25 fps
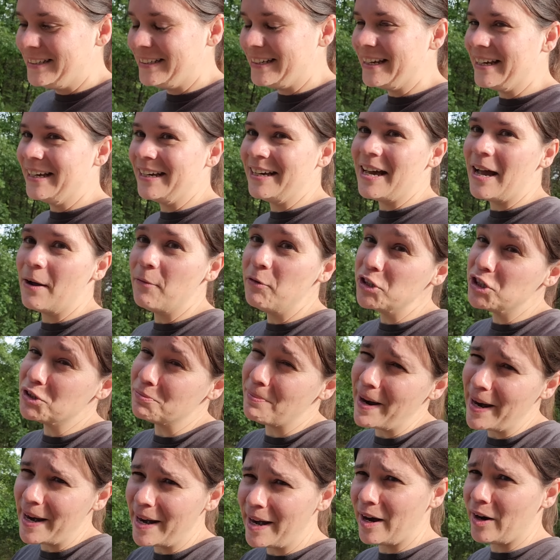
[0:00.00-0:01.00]
yeah, I
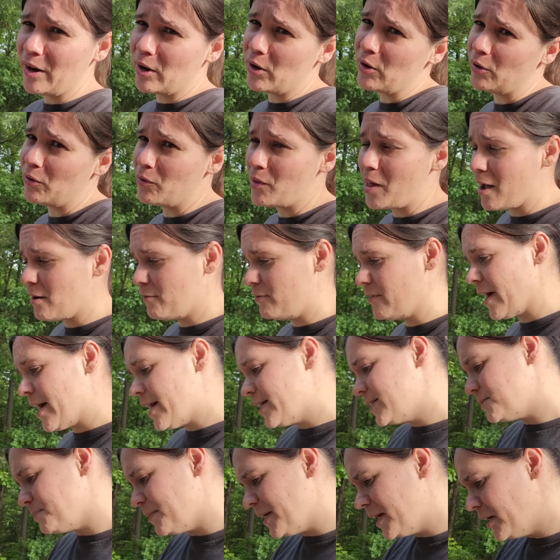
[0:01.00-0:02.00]
wish my hair grew that
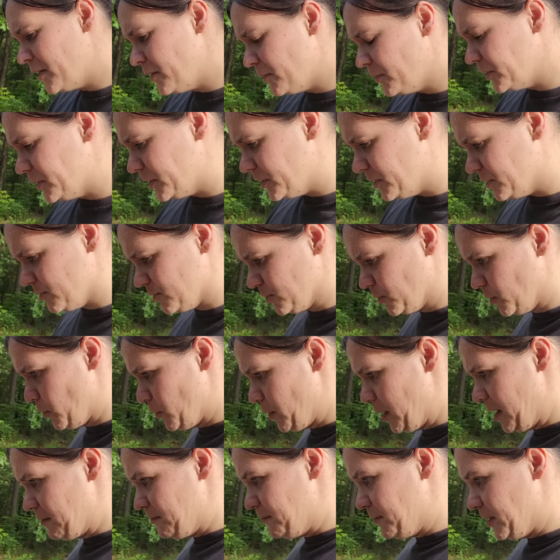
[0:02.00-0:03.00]
fast. My hair really doesn't
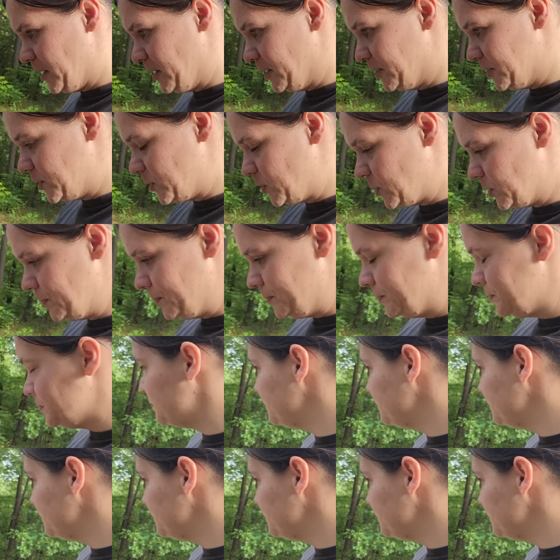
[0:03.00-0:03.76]
grow that fast.